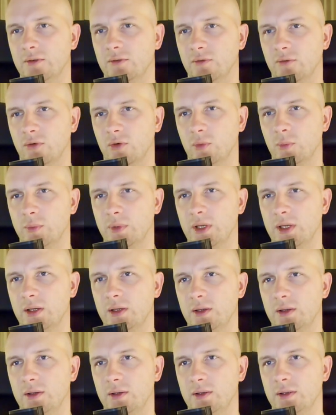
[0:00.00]
For
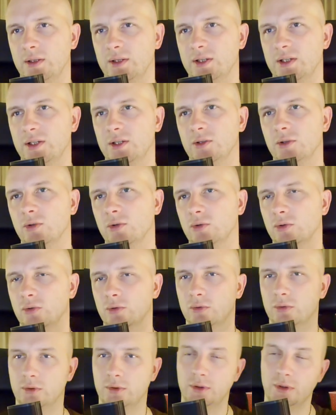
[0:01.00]
me, it's needed
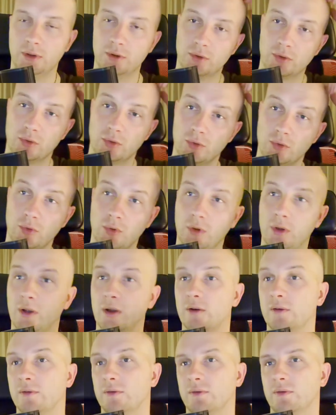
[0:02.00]
to
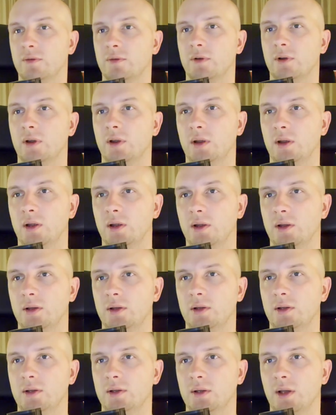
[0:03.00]
have
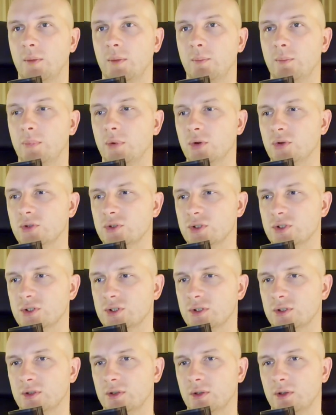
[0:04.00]
in-app purchase.